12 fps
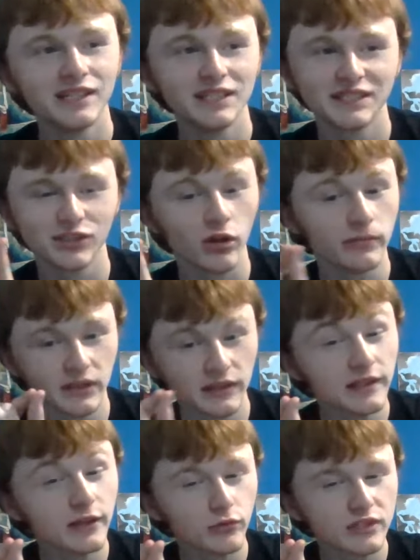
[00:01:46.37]
So I'm a
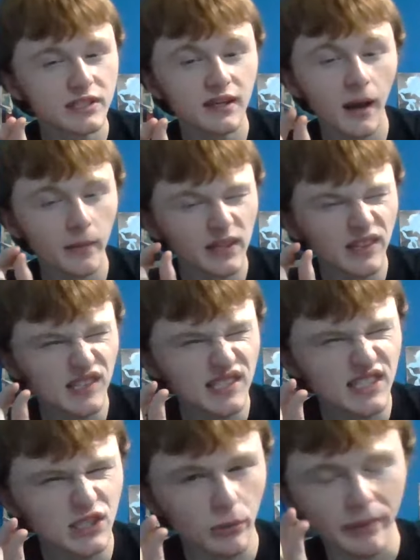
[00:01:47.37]

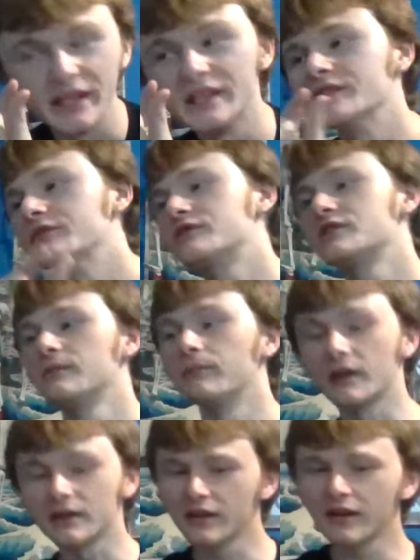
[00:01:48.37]
little peeved,
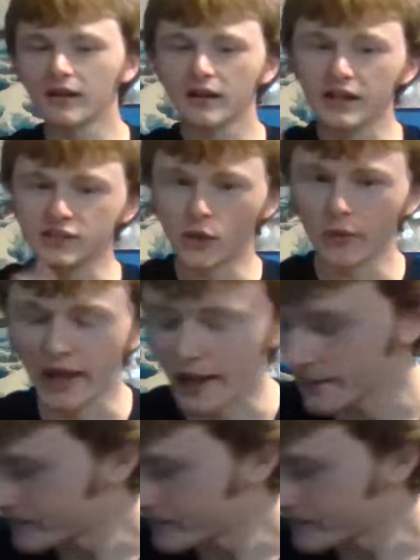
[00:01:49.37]
but it's okay.